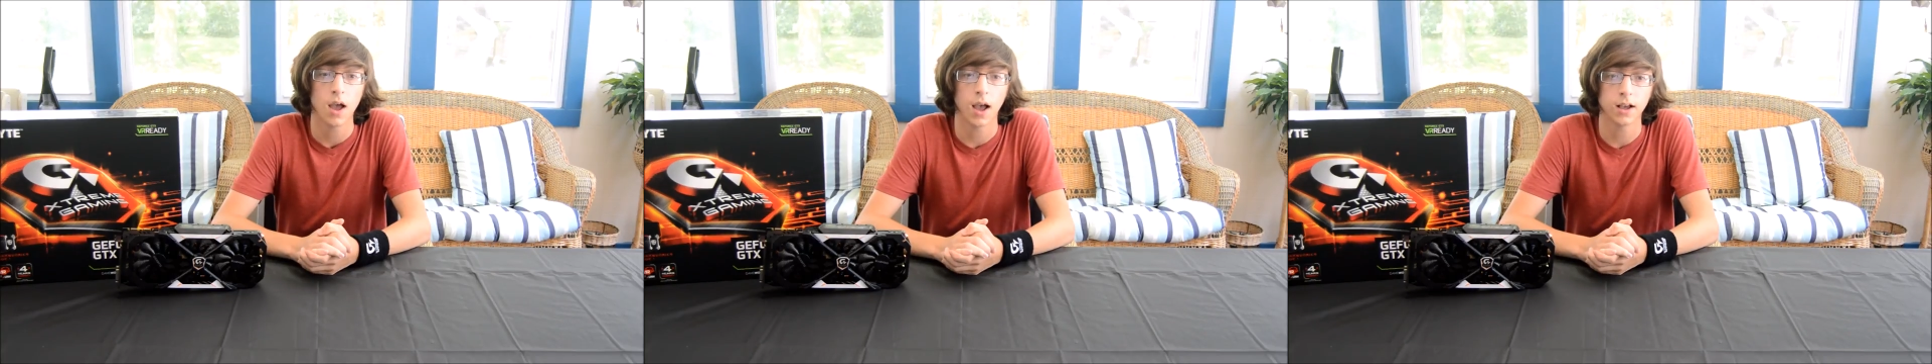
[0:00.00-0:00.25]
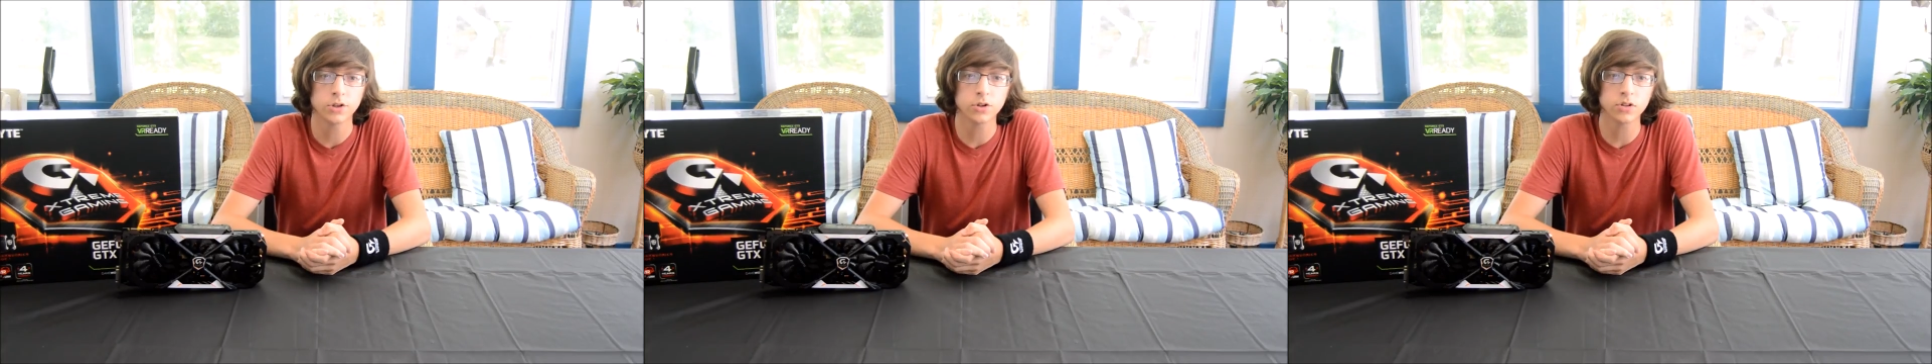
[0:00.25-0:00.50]

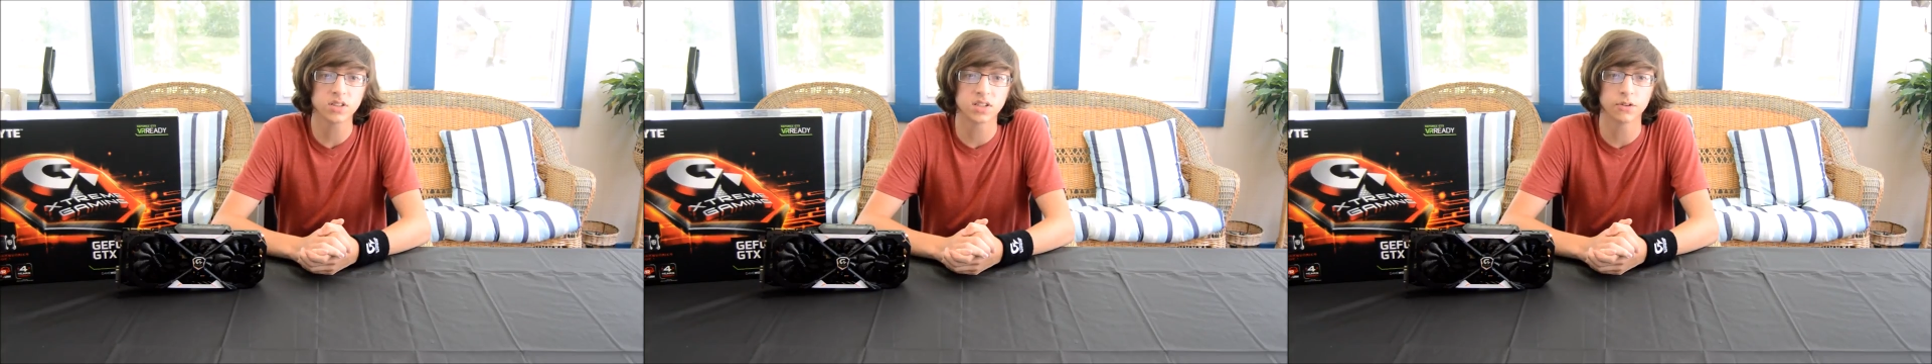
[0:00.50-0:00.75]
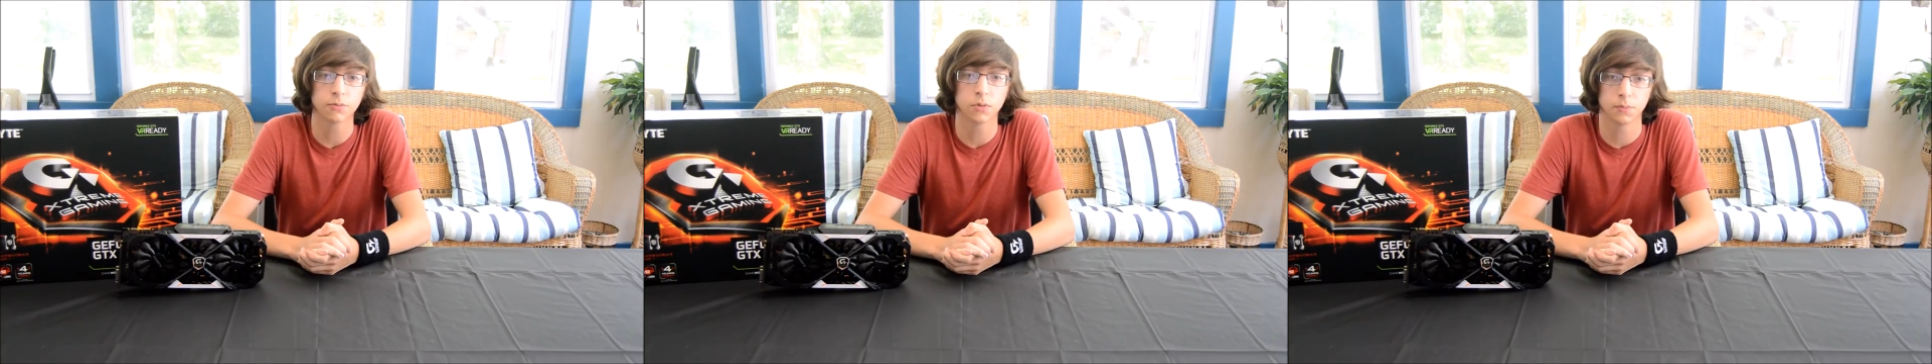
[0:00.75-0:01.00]
As you can see
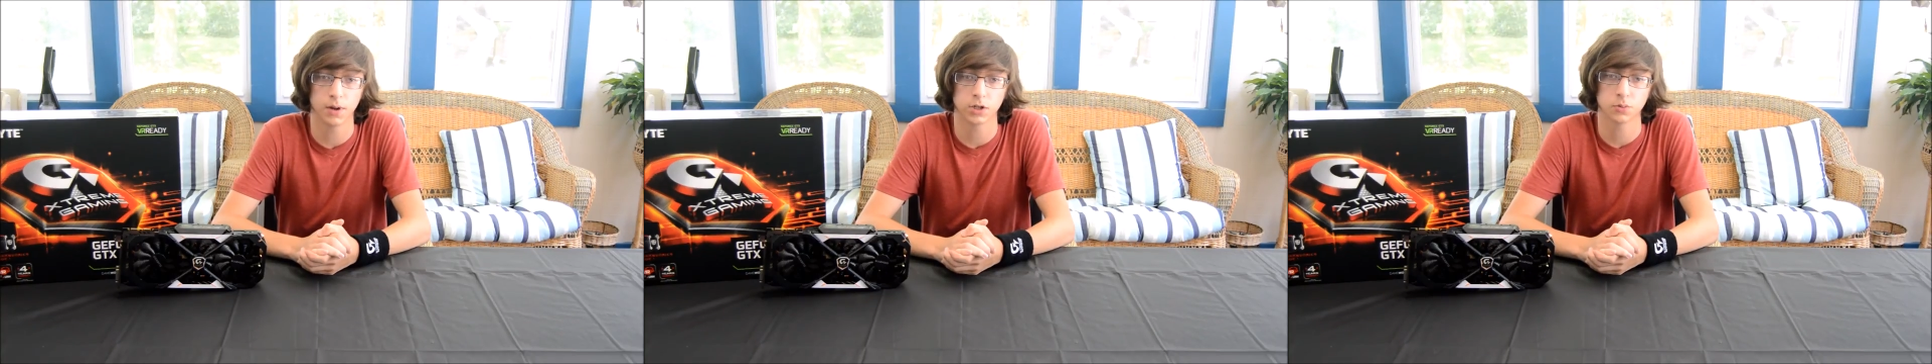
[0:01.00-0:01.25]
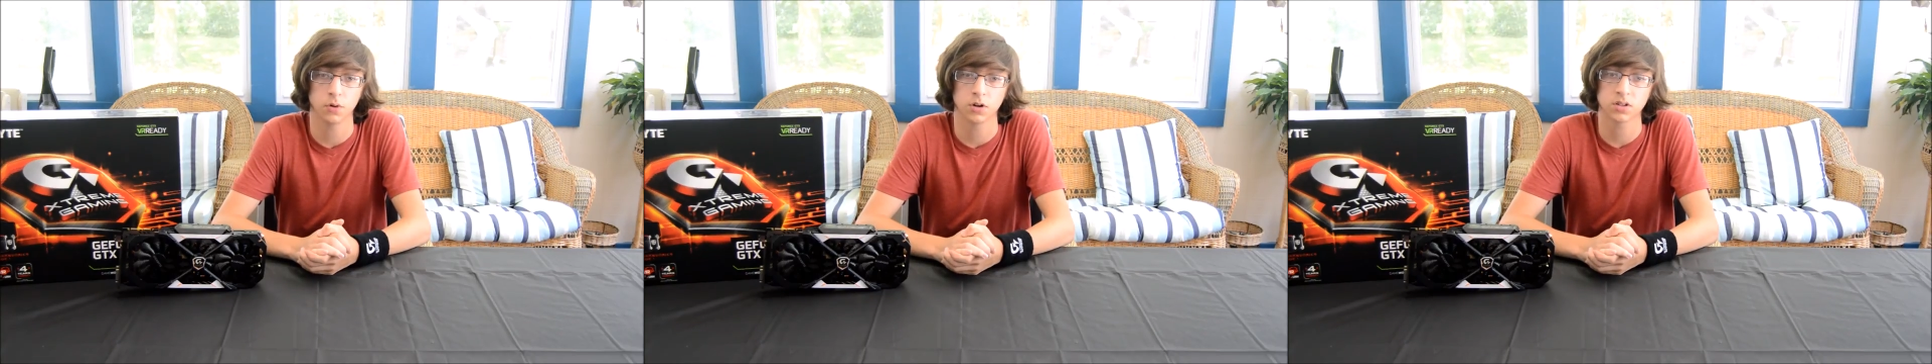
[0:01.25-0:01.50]
from the
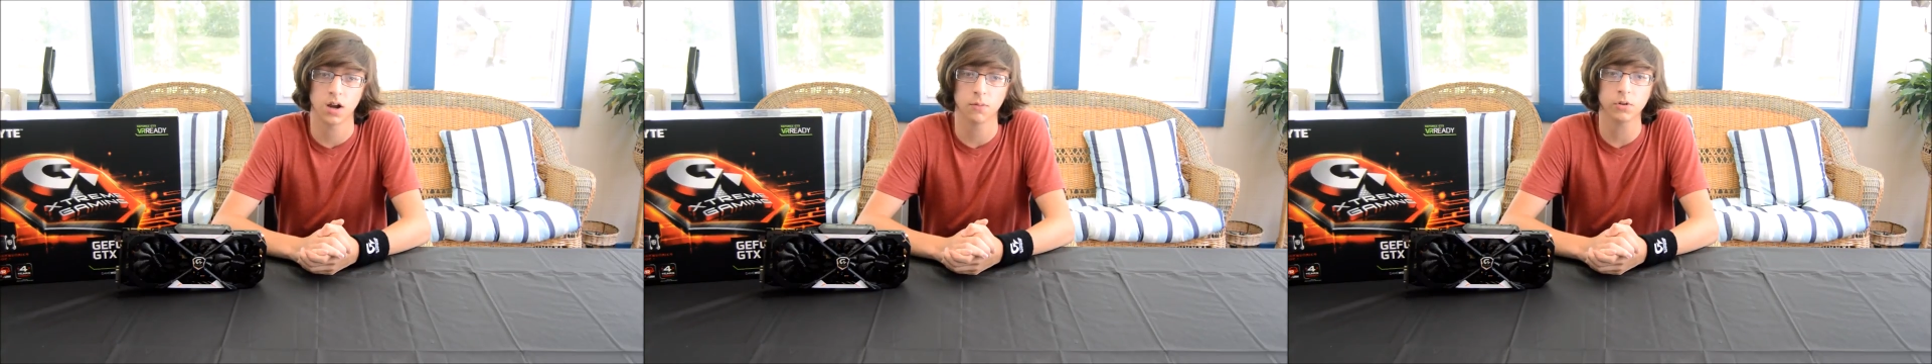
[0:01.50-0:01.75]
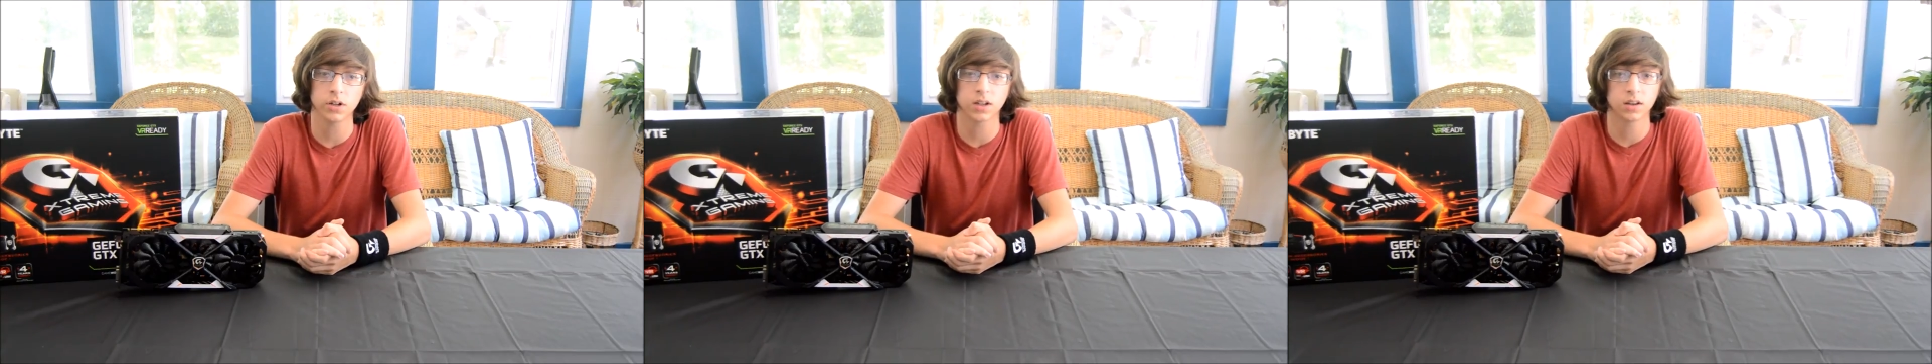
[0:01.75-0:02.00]
benchmarks, I'm
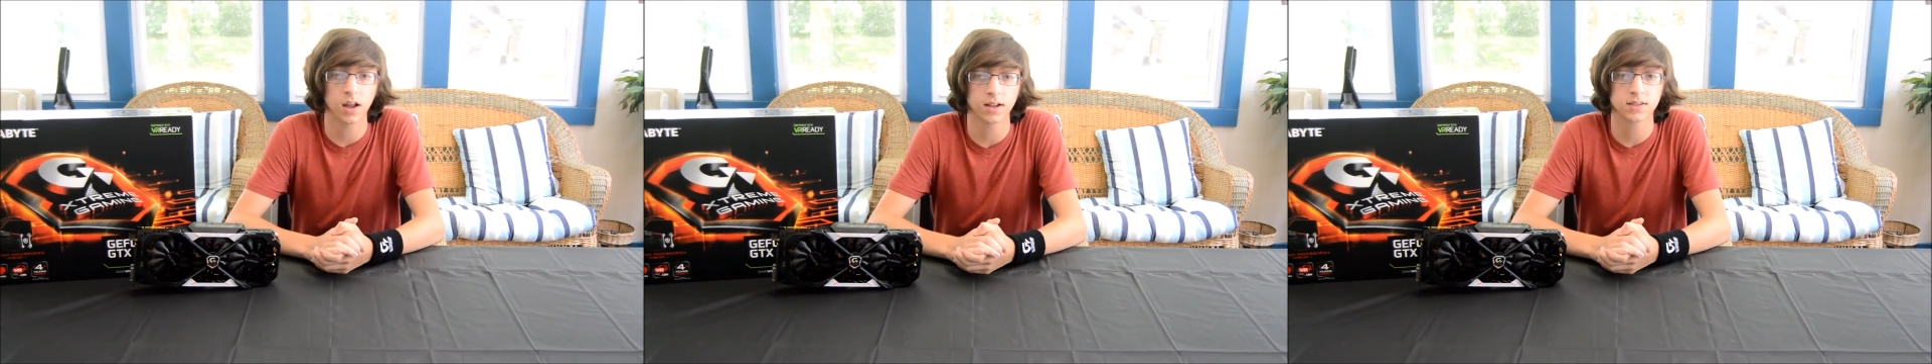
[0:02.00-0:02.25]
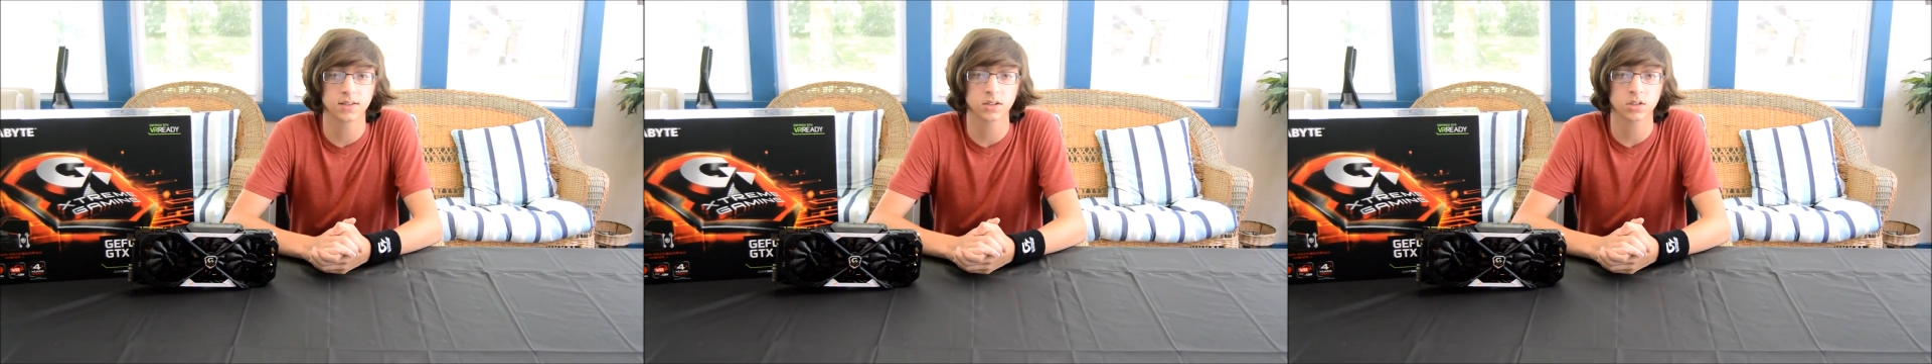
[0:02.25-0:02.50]
running a nine
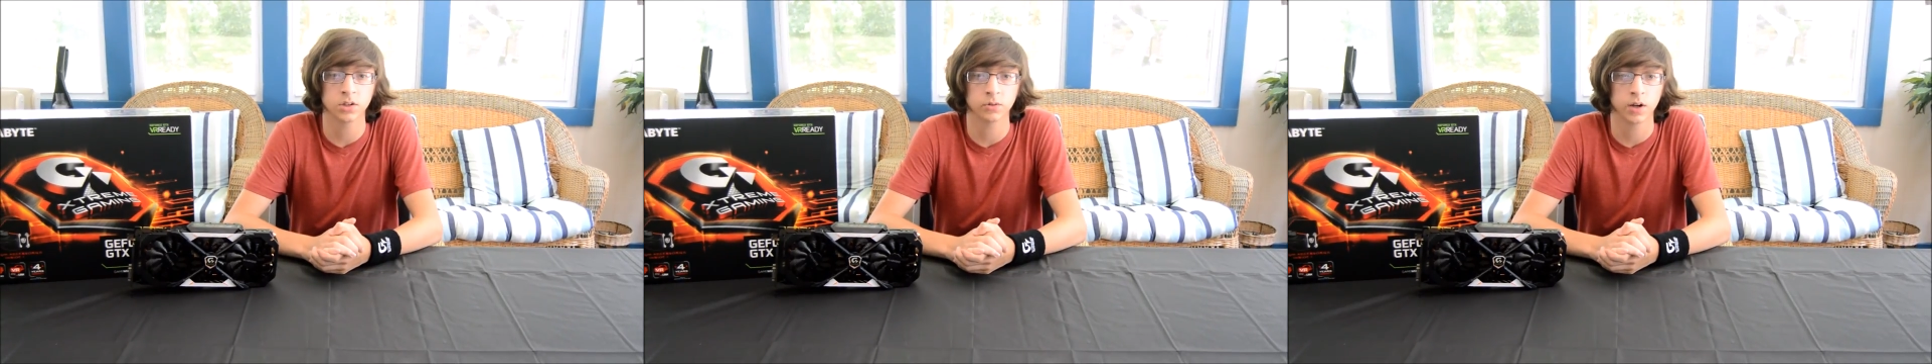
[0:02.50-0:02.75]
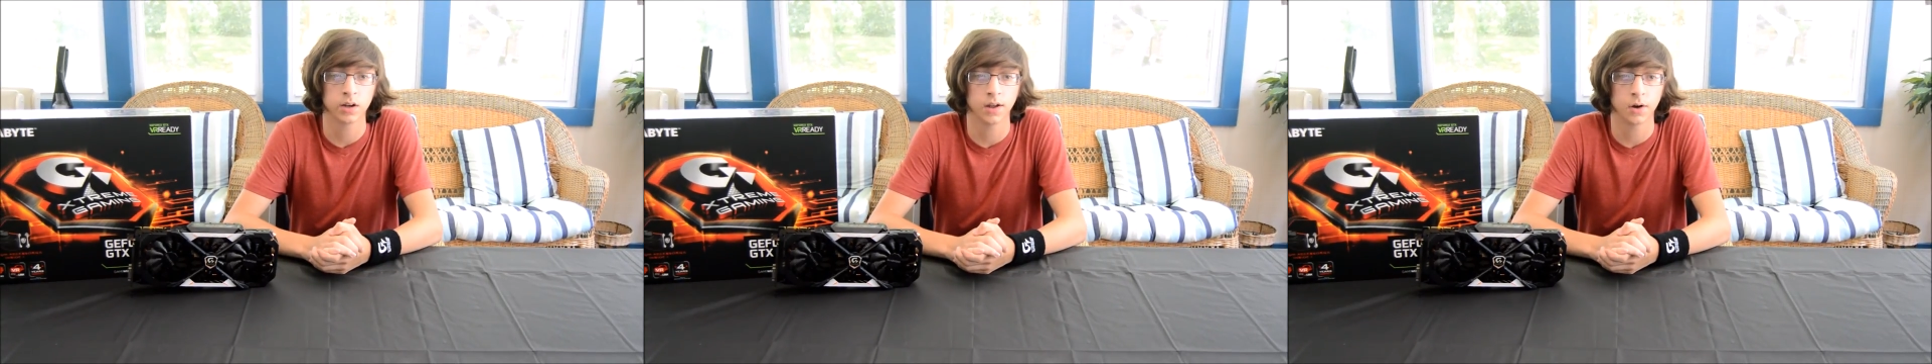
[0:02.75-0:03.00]
sixty
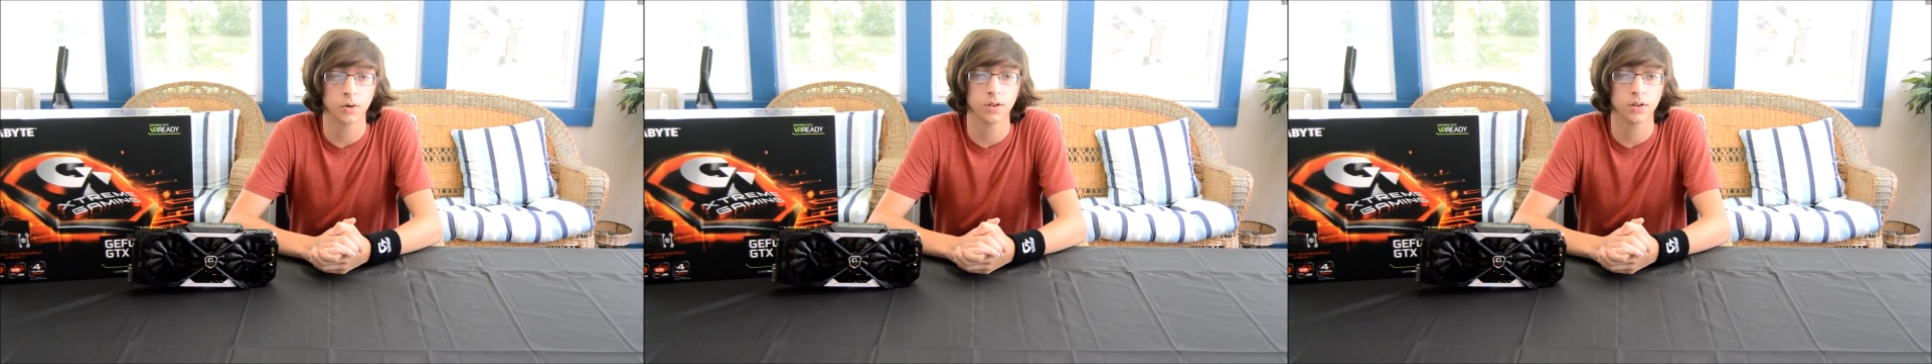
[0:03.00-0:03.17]
right now,